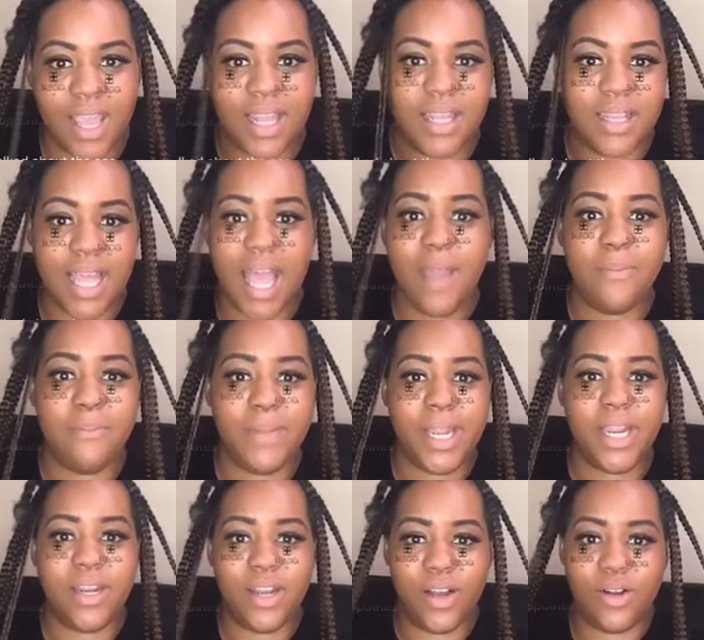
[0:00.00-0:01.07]
Let
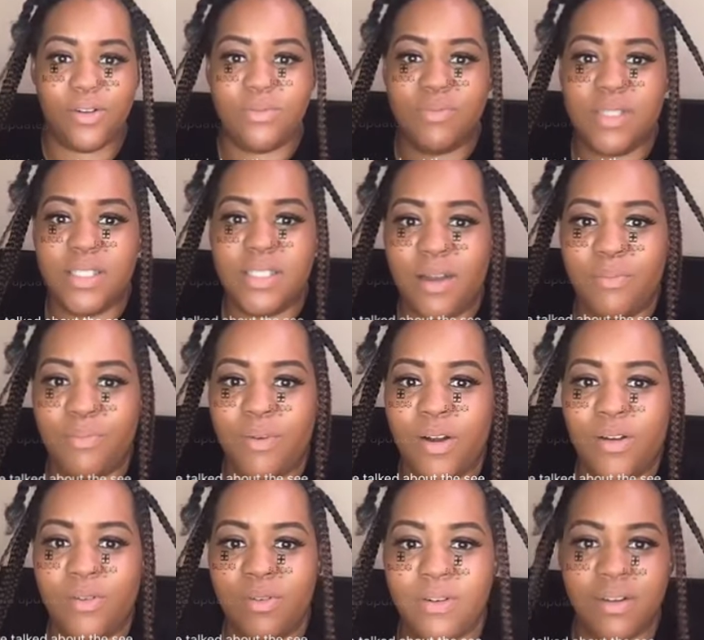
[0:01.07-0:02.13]
me know. What's up, bro?